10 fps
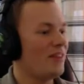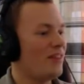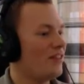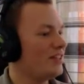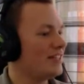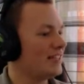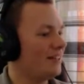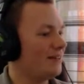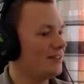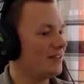maybe
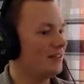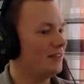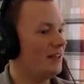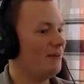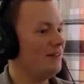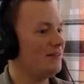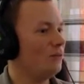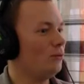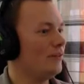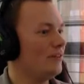36 hours. It went
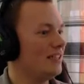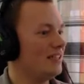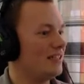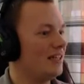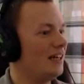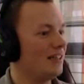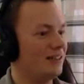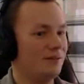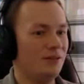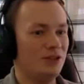all of a sudden dark
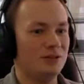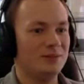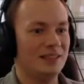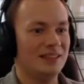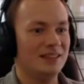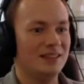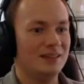though, I'm not sure why.